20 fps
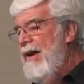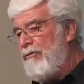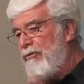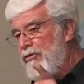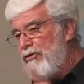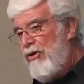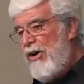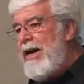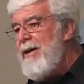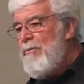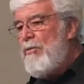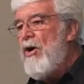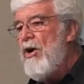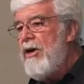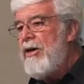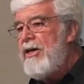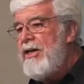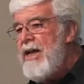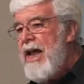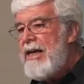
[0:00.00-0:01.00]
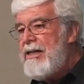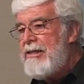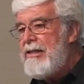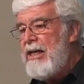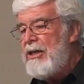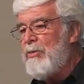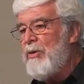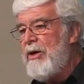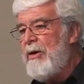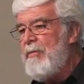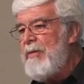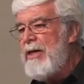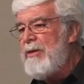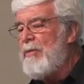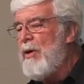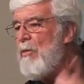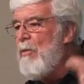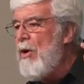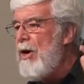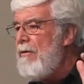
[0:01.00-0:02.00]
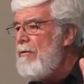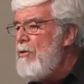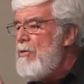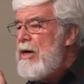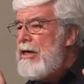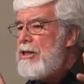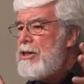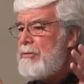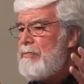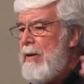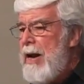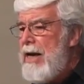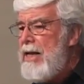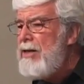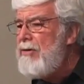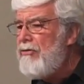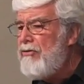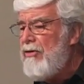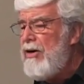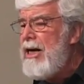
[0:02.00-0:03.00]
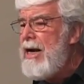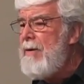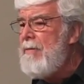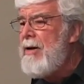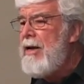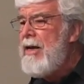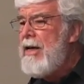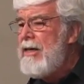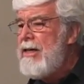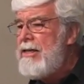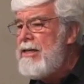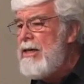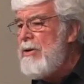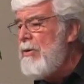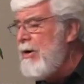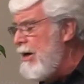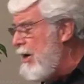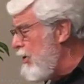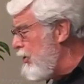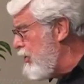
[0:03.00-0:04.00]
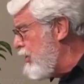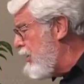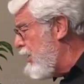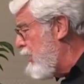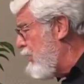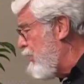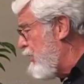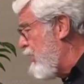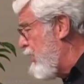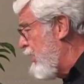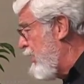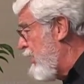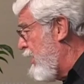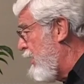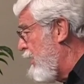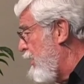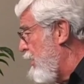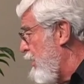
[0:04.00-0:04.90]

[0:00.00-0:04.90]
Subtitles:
framework, yes, that's what it means. But what if you expanded the frame to see what else there was there?